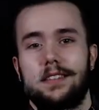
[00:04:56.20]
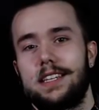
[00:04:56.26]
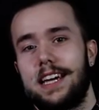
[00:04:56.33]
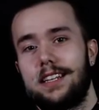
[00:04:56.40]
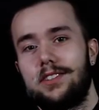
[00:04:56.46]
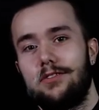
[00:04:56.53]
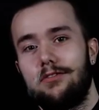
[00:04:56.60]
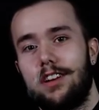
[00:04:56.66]

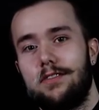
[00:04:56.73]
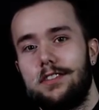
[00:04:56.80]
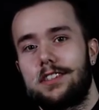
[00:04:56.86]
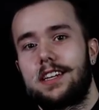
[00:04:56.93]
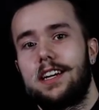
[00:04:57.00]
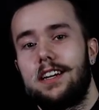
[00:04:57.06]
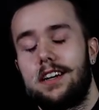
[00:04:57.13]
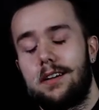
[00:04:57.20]
tattoo
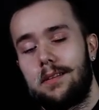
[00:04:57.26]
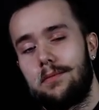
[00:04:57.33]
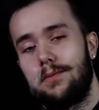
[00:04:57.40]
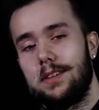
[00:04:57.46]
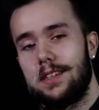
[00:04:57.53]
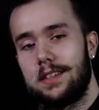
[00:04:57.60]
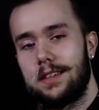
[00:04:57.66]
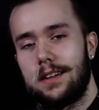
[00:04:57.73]
lovers care
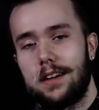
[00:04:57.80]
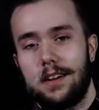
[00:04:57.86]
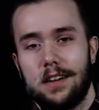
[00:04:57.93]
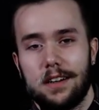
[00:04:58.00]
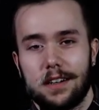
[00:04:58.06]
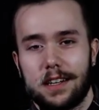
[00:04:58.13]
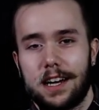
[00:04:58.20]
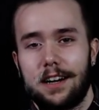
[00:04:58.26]
we
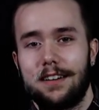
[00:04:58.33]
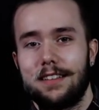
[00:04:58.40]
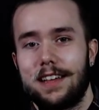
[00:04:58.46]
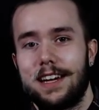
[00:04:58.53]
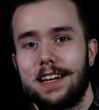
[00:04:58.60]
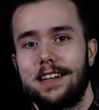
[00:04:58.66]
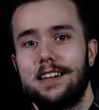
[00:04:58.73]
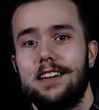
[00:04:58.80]
uh, carry
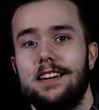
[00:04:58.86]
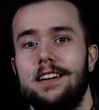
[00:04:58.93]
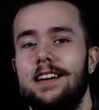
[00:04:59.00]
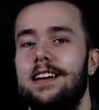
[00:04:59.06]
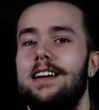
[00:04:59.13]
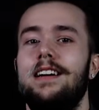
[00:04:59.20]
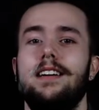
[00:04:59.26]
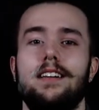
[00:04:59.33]
that here
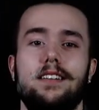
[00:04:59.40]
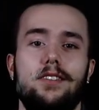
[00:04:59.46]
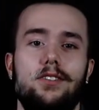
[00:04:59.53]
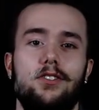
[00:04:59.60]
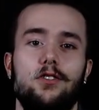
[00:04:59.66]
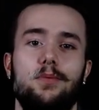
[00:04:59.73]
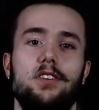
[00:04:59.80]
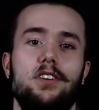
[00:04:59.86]

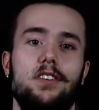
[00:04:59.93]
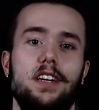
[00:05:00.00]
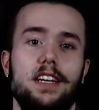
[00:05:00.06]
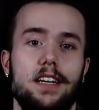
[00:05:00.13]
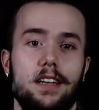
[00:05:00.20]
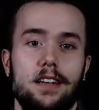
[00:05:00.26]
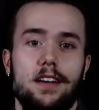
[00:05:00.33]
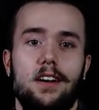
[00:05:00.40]
super
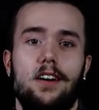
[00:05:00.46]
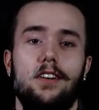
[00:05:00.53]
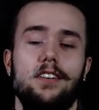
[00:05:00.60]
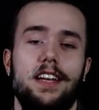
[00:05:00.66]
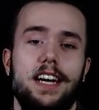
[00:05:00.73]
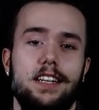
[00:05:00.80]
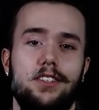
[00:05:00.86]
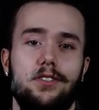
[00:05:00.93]
great all
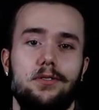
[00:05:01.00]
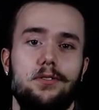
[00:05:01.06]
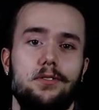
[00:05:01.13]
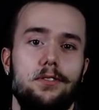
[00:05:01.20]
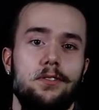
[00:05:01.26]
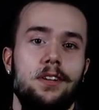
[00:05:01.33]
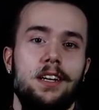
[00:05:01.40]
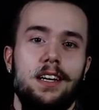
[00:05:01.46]

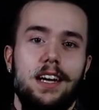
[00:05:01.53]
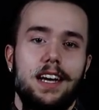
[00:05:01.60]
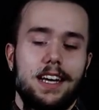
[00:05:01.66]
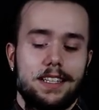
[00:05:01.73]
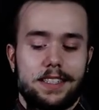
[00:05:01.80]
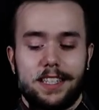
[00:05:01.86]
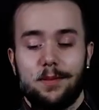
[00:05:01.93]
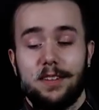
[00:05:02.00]
natural
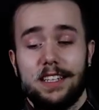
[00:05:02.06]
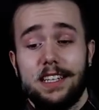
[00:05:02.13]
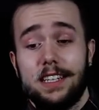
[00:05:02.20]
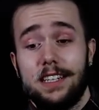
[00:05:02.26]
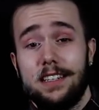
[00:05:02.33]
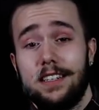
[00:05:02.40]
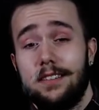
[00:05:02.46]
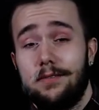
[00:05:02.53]
has
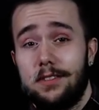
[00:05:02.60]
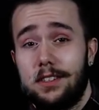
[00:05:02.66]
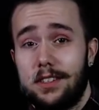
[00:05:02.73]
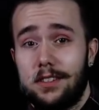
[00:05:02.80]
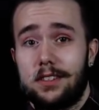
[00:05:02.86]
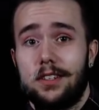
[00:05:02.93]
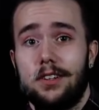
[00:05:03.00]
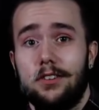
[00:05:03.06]
cbd in it which
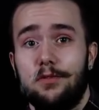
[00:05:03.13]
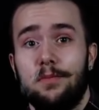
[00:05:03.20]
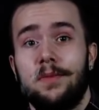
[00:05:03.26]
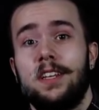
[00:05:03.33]
is dope